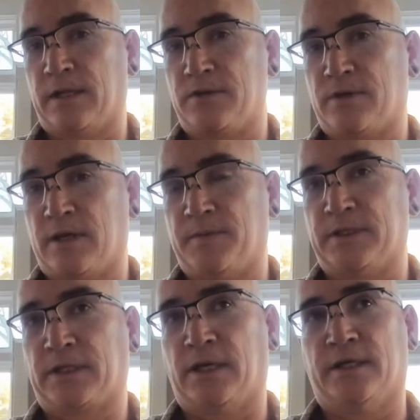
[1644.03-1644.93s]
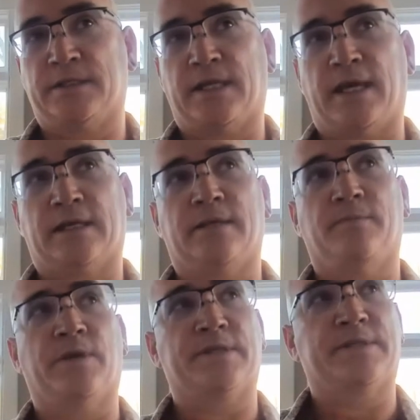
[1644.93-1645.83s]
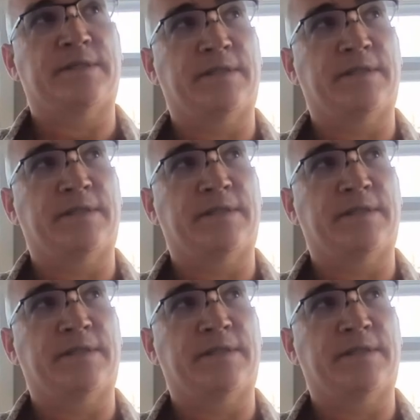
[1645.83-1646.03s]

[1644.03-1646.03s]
that you come into contact, it brings